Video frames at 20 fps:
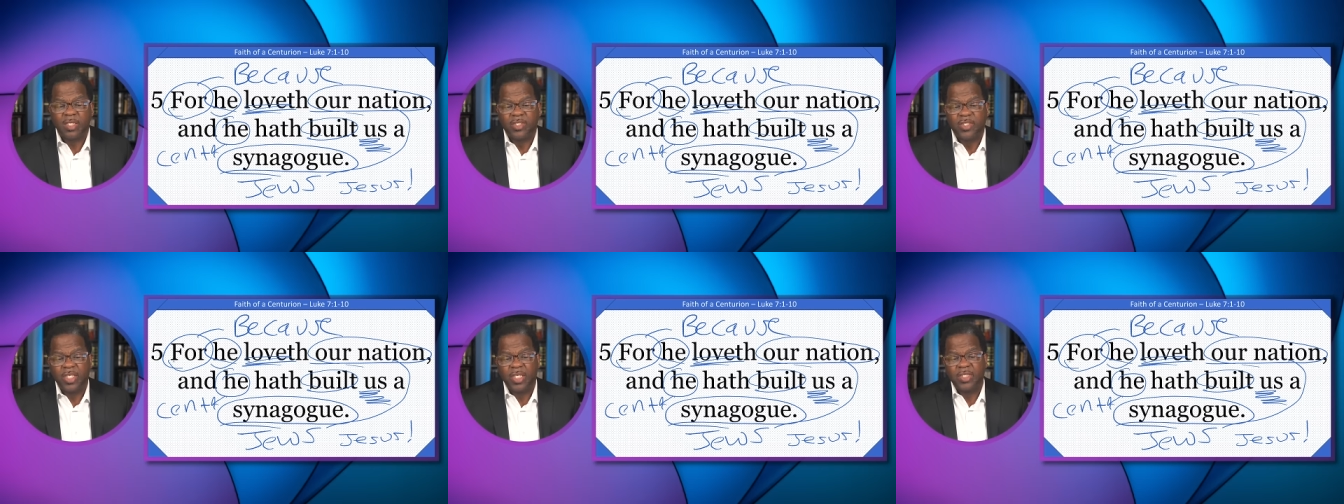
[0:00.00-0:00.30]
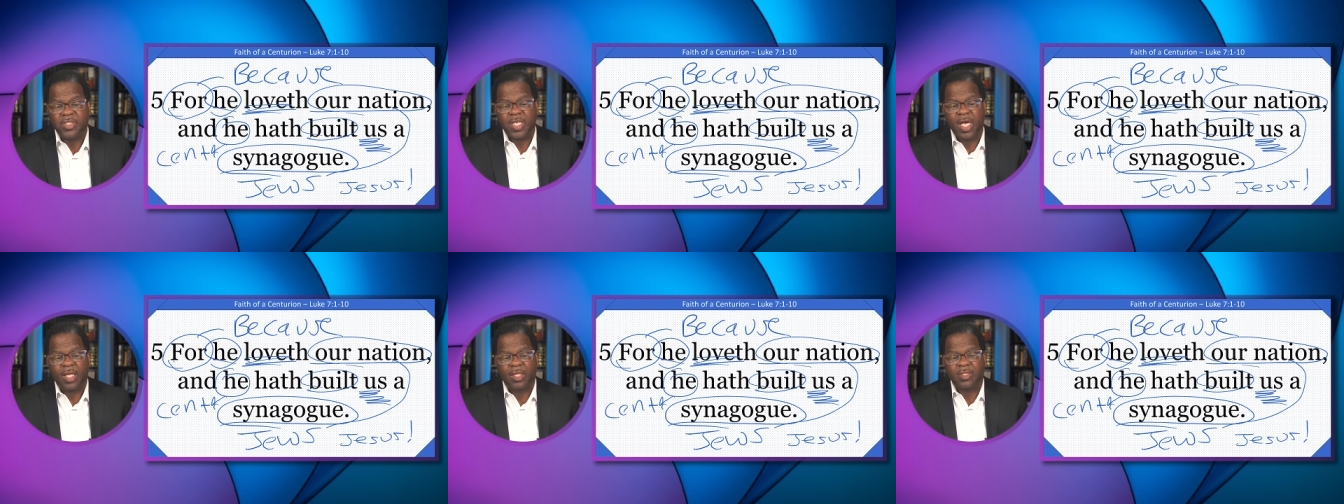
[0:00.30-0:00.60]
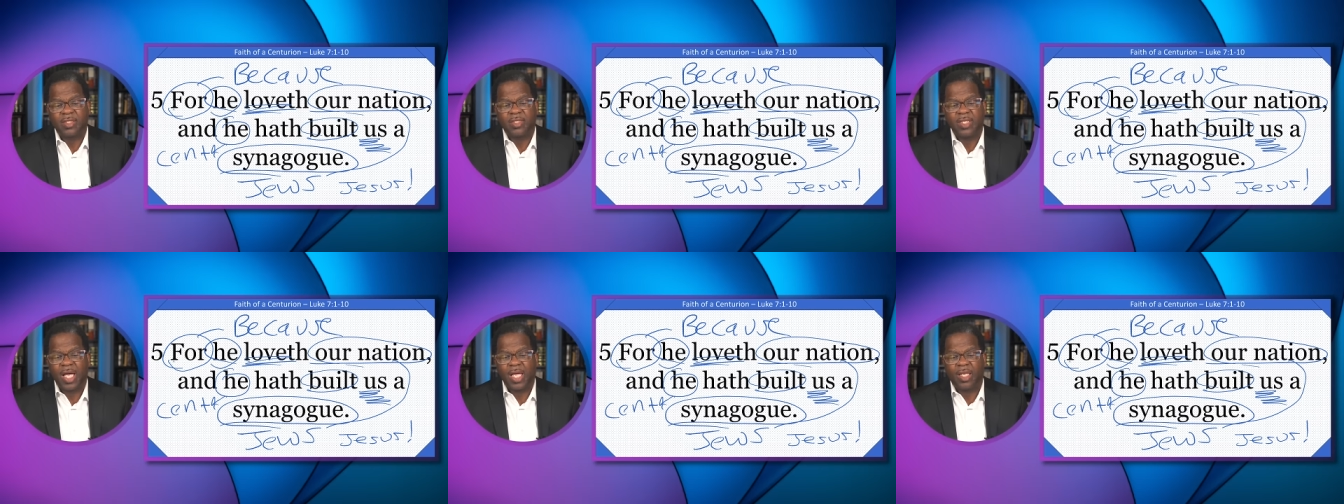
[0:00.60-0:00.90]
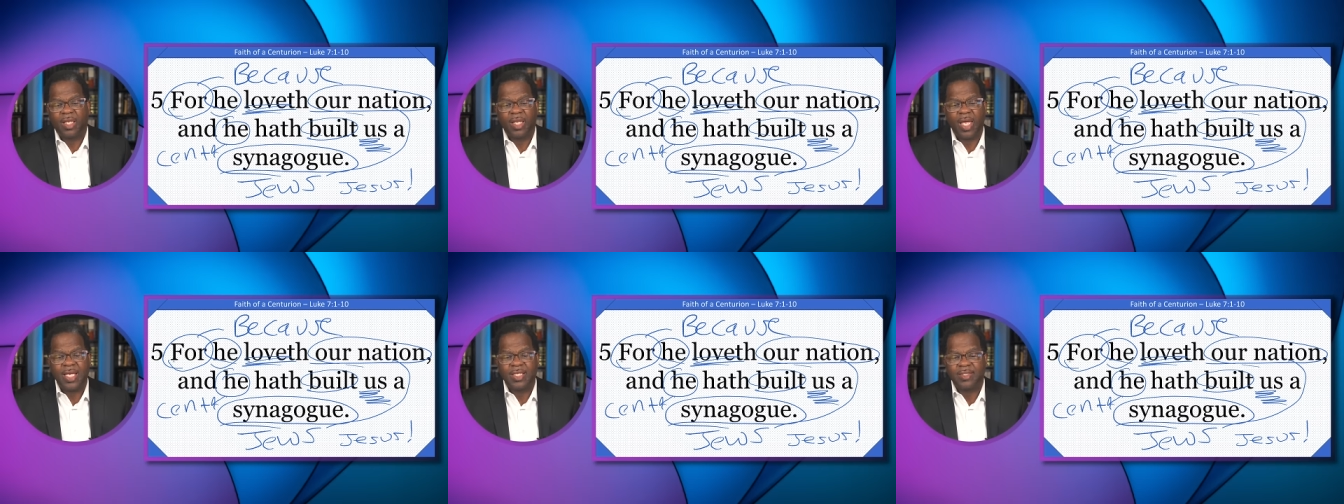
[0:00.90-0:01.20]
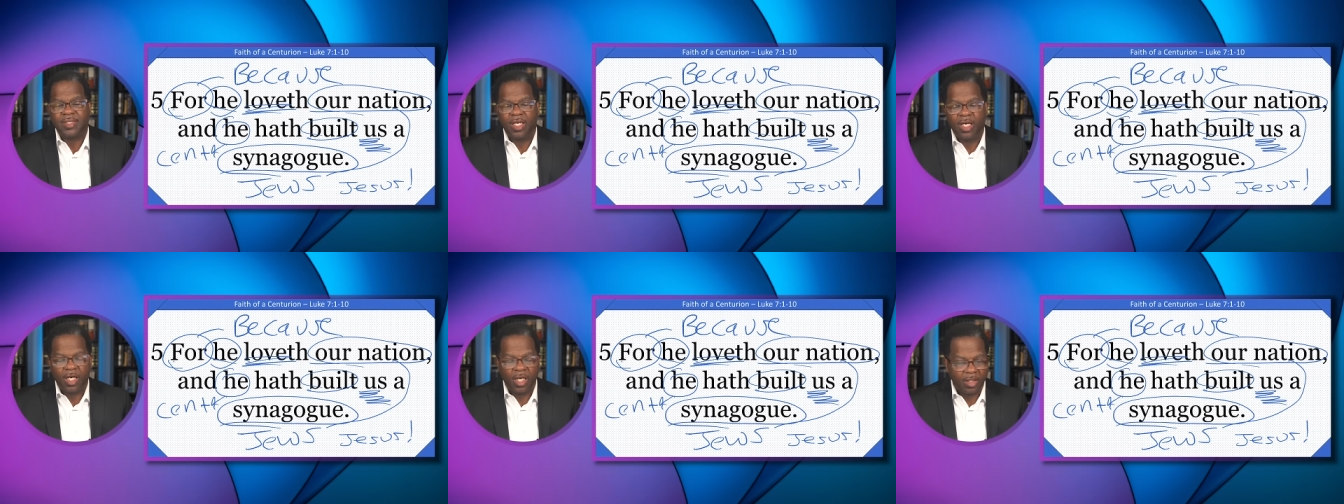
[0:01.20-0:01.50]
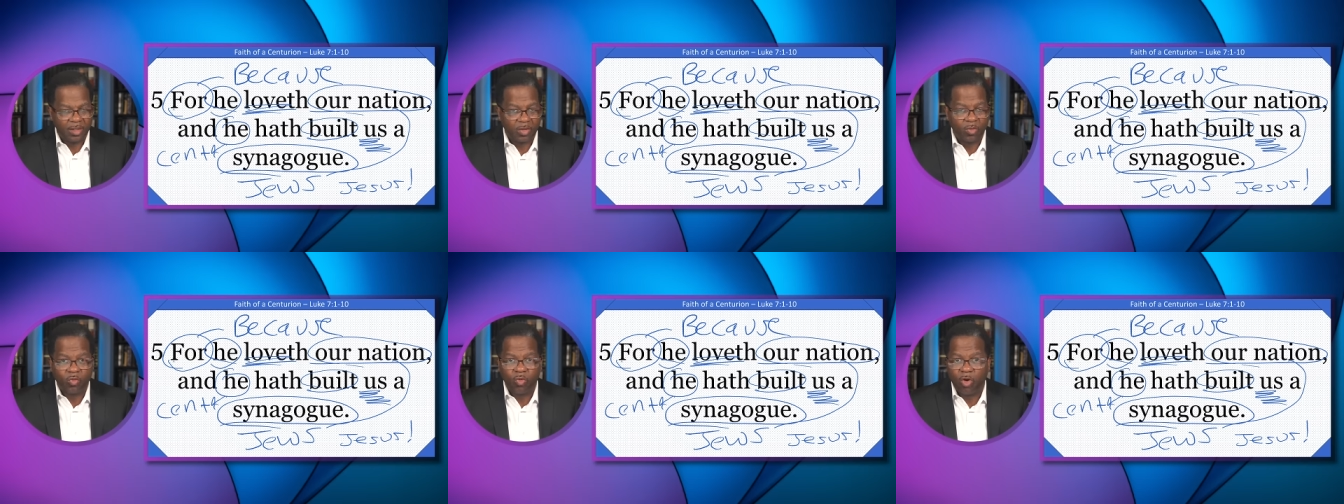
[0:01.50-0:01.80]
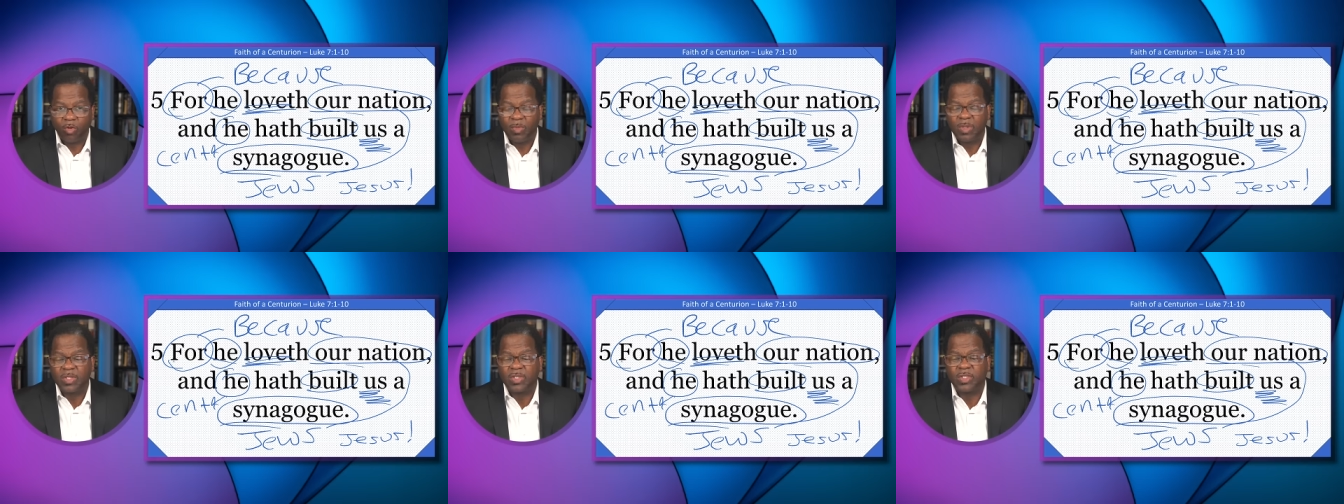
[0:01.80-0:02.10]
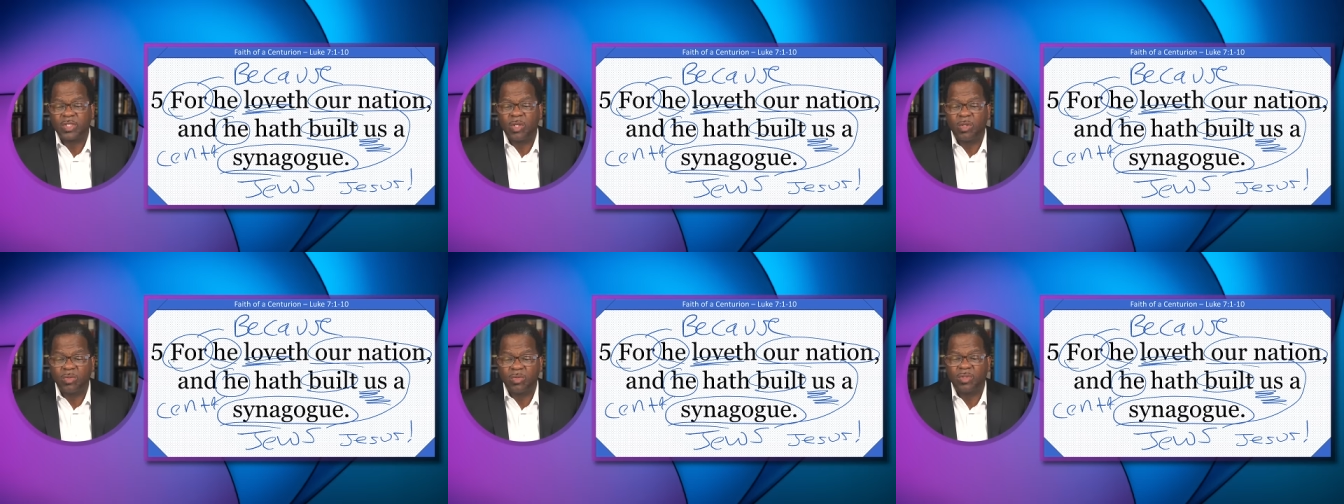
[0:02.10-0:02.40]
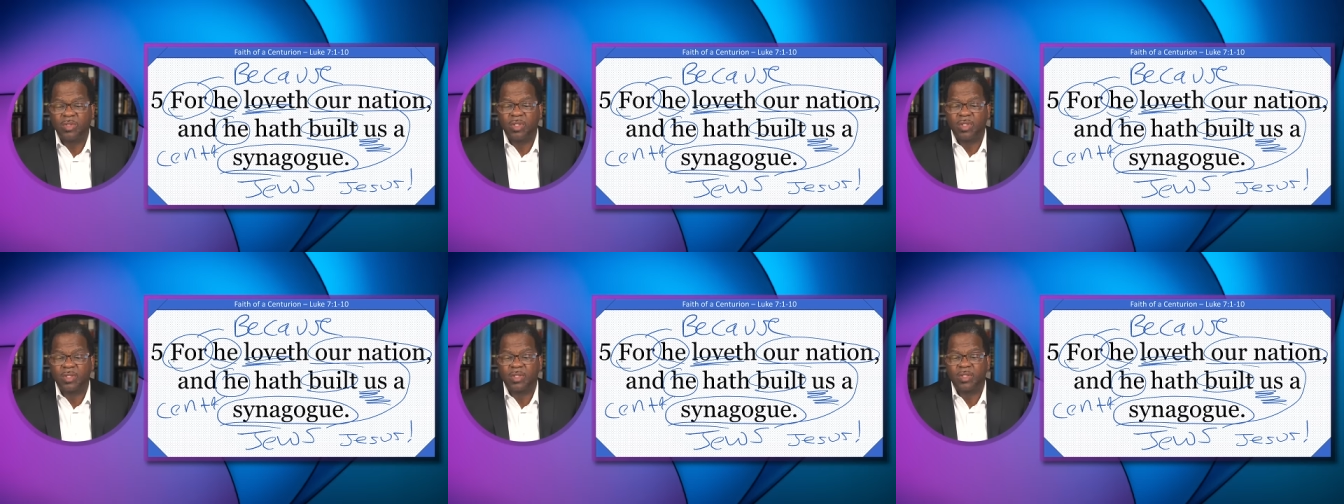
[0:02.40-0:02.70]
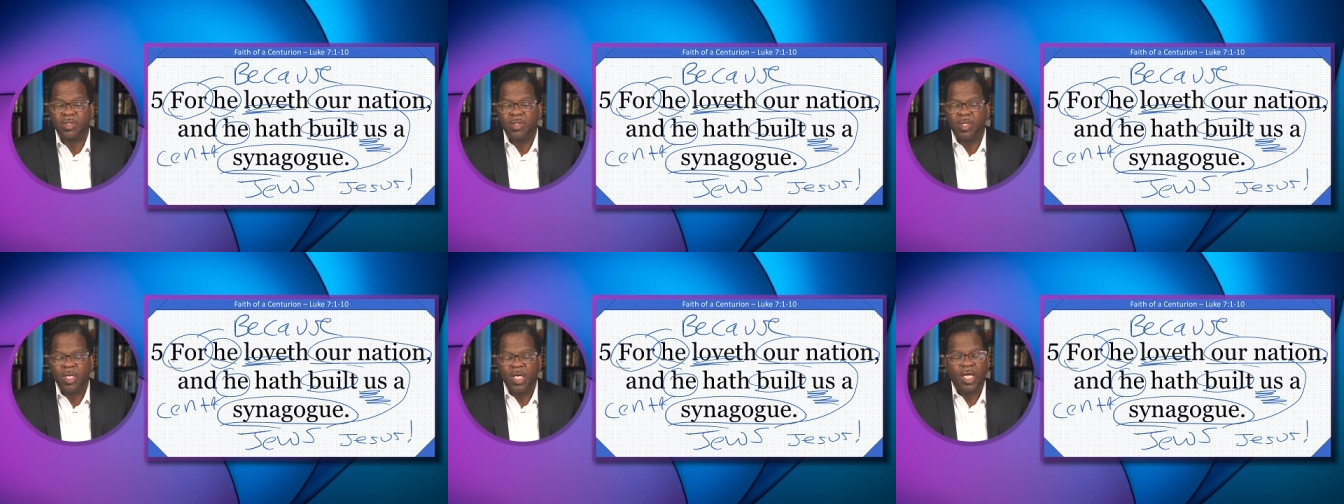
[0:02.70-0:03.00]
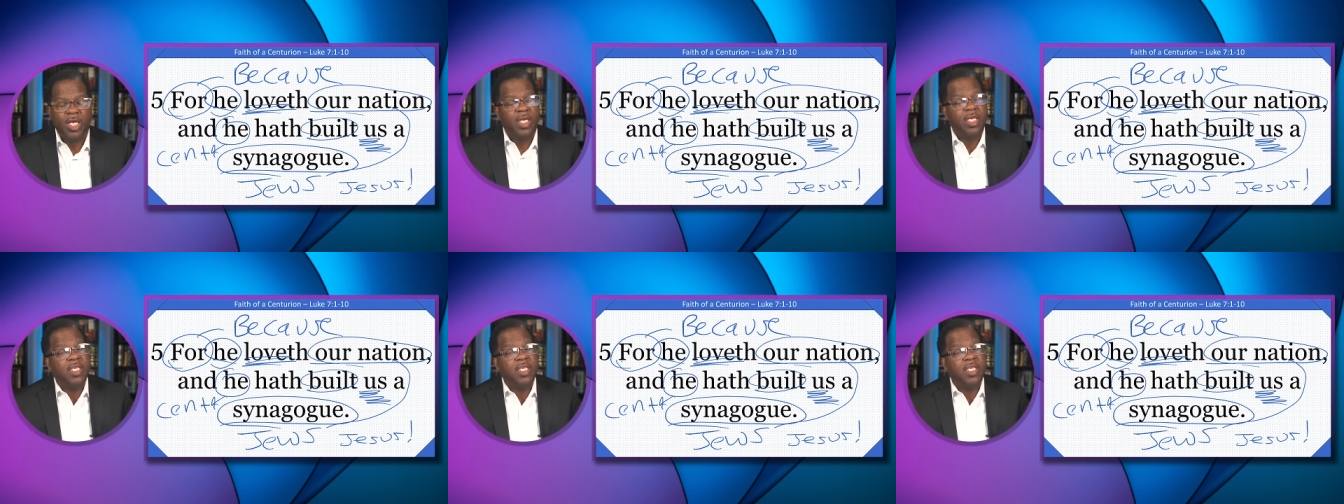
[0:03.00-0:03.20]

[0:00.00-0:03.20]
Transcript: This Gentile is not like the other Roman soldiers.